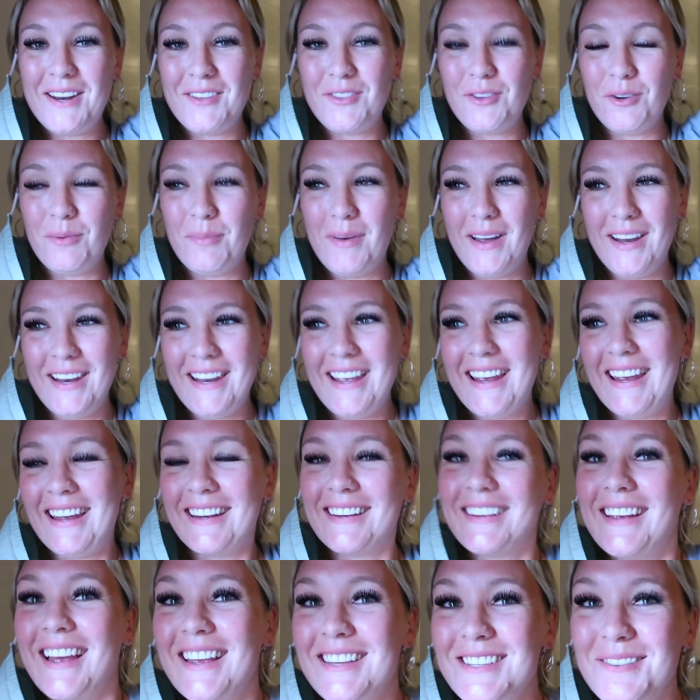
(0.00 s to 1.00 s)
it through Monday,
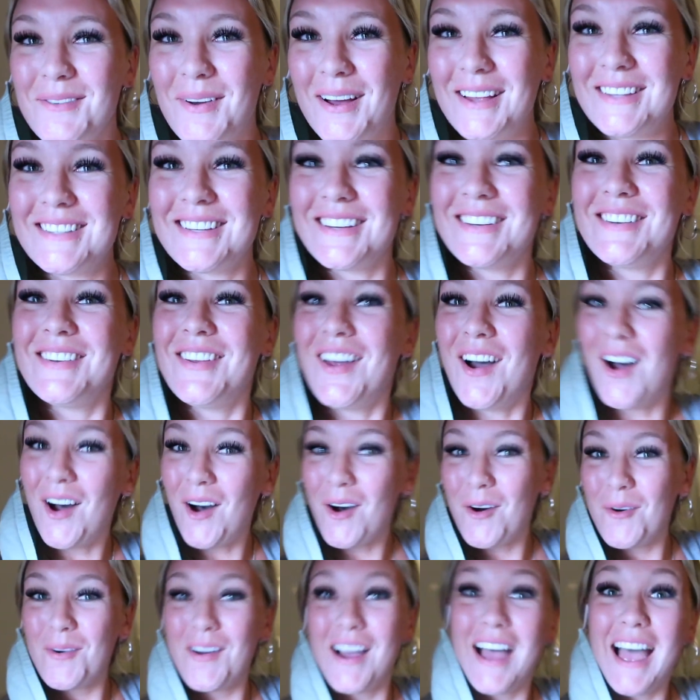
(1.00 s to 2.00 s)
and guess what?
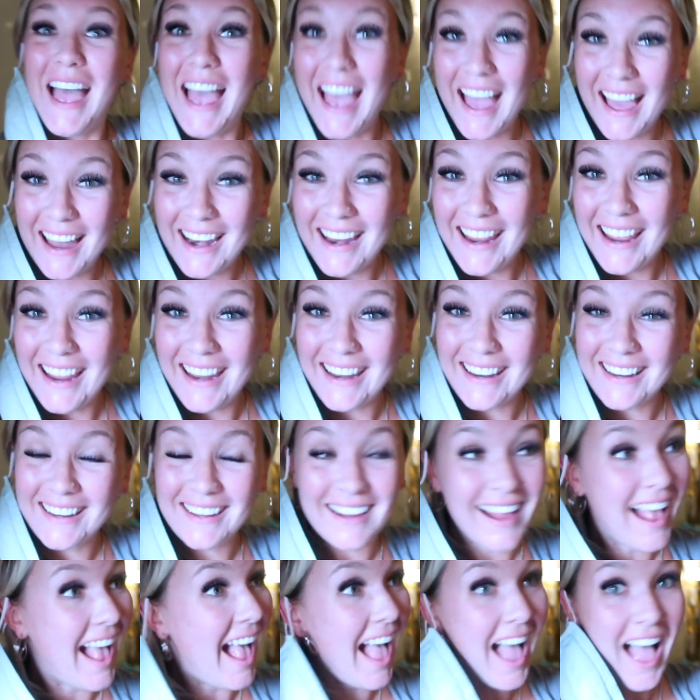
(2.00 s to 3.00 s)
No headache!